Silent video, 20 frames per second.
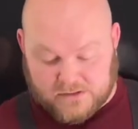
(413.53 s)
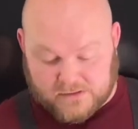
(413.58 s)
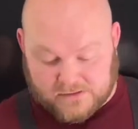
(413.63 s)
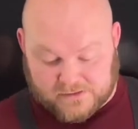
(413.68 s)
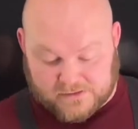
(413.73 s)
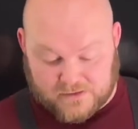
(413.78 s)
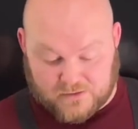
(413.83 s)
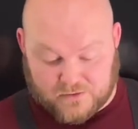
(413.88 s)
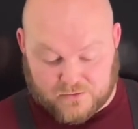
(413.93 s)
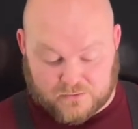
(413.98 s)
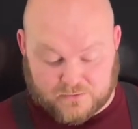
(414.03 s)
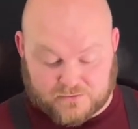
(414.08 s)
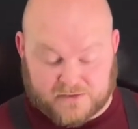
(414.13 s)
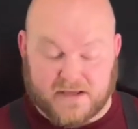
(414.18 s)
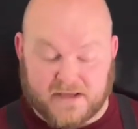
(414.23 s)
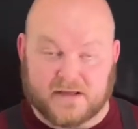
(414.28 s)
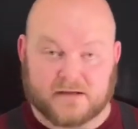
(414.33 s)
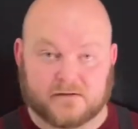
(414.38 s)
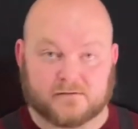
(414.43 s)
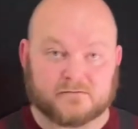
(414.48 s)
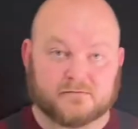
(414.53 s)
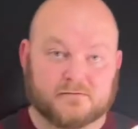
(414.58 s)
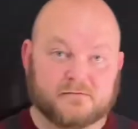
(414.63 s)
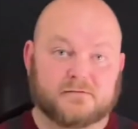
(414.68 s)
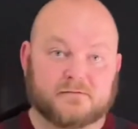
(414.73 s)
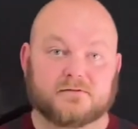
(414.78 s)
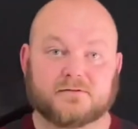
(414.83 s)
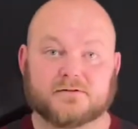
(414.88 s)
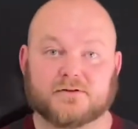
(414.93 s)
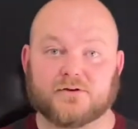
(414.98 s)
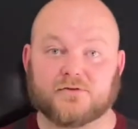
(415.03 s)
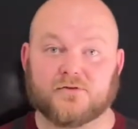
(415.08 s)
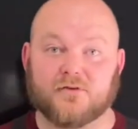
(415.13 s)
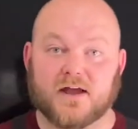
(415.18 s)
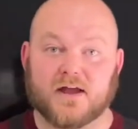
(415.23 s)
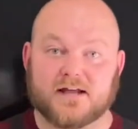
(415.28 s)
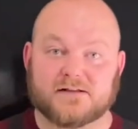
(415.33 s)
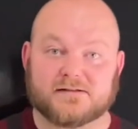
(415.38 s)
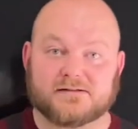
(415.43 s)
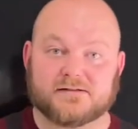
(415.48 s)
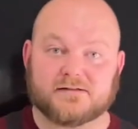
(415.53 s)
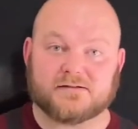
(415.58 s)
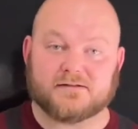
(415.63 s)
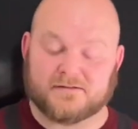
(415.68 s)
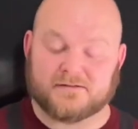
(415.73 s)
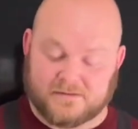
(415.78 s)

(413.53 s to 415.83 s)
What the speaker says: So yeah, congrats.